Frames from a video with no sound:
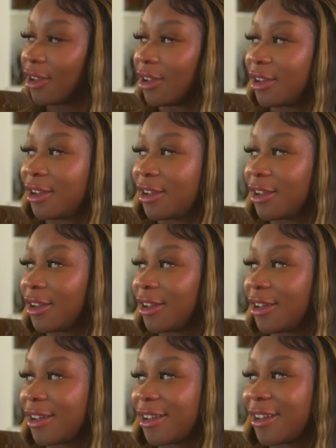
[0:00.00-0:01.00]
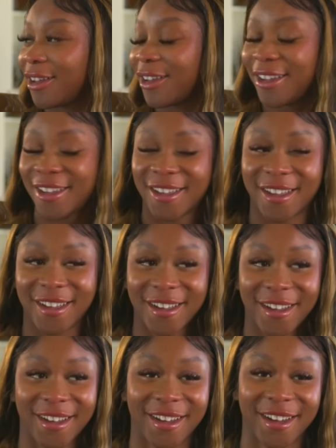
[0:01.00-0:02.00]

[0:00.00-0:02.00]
(not speaking)